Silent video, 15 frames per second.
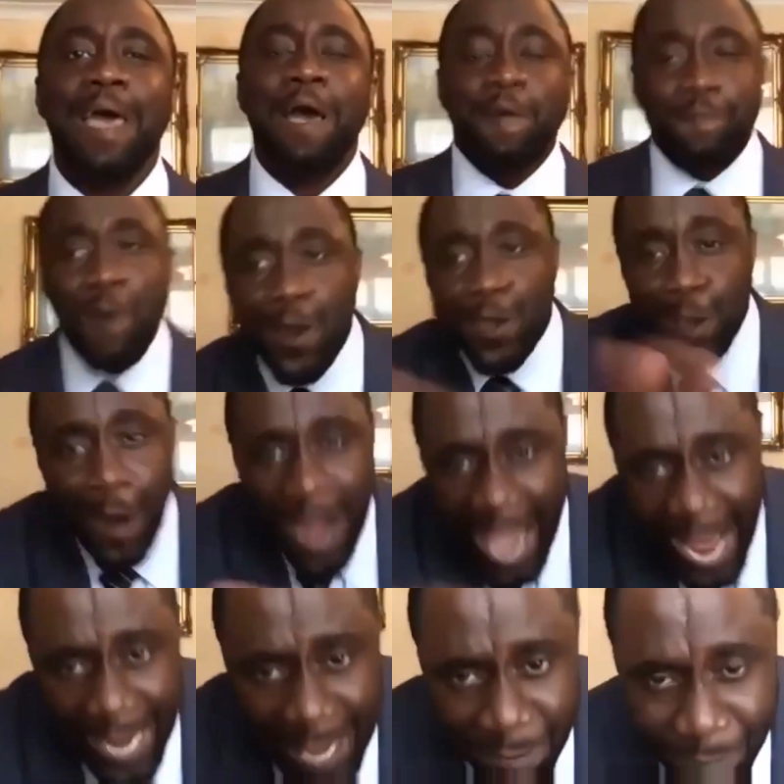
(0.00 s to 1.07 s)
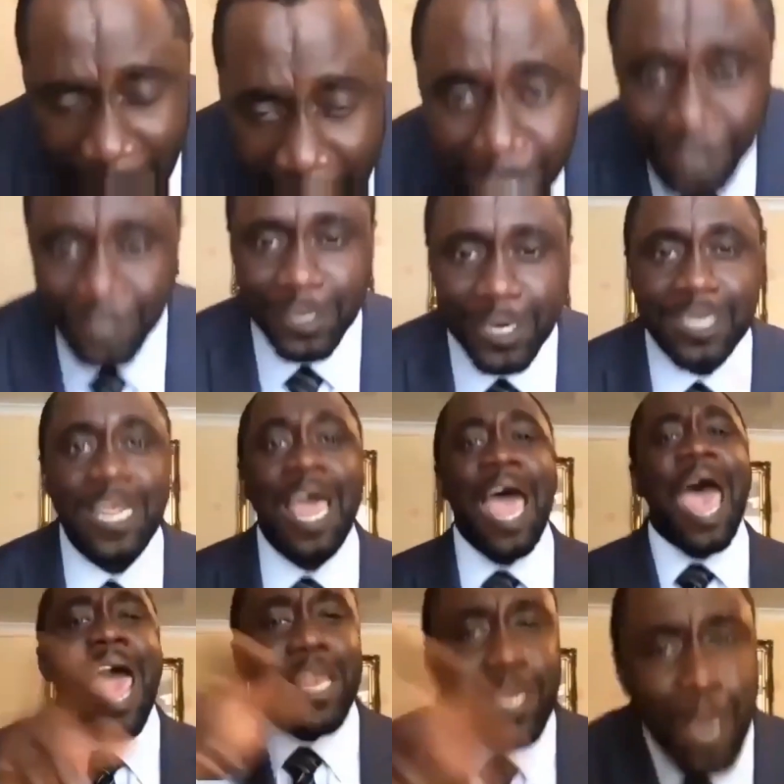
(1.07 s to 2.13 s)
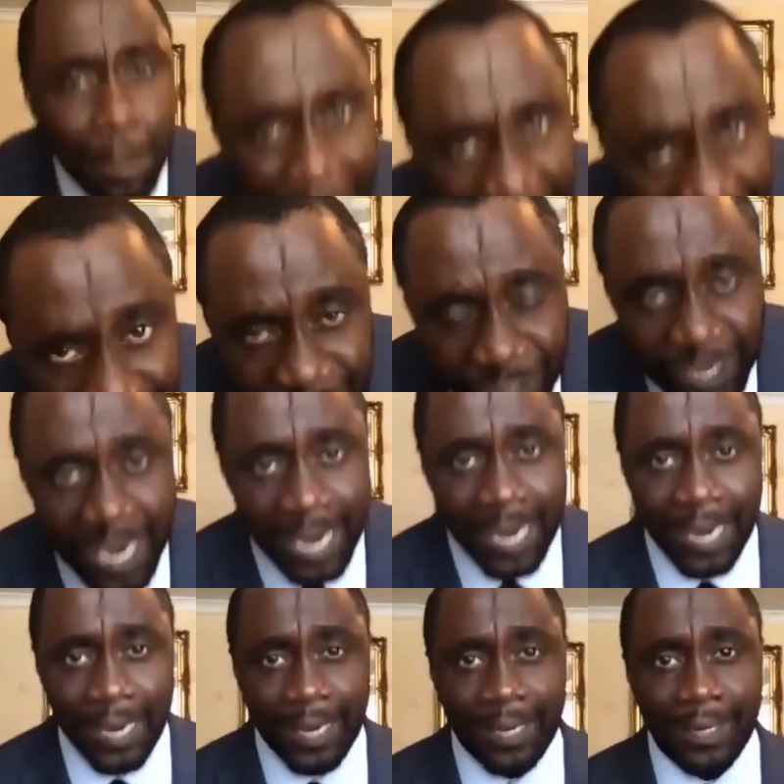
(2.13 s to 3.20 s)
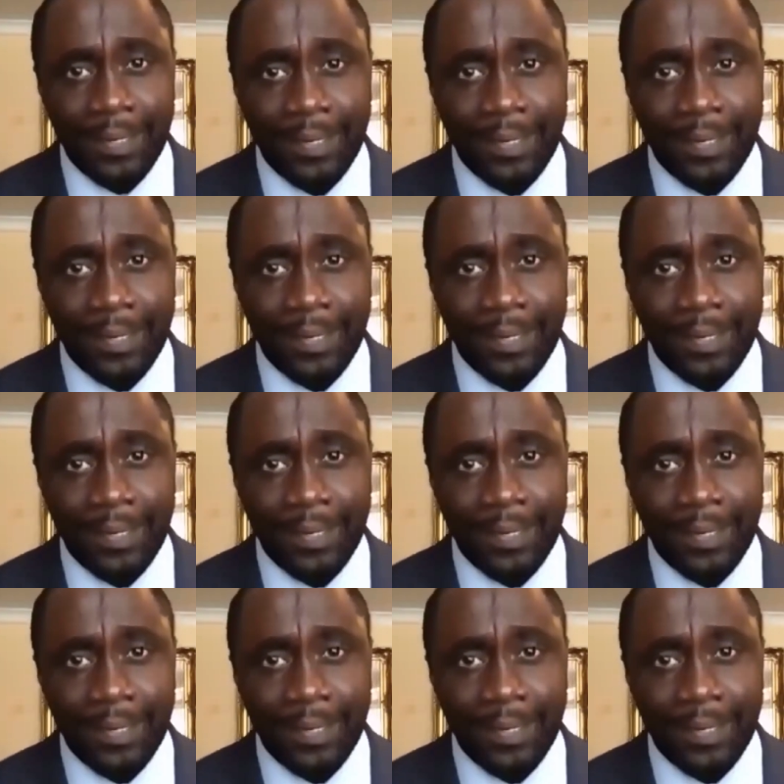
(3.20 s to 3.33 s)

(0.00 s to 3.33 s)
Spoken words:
for your elevation and your blessing.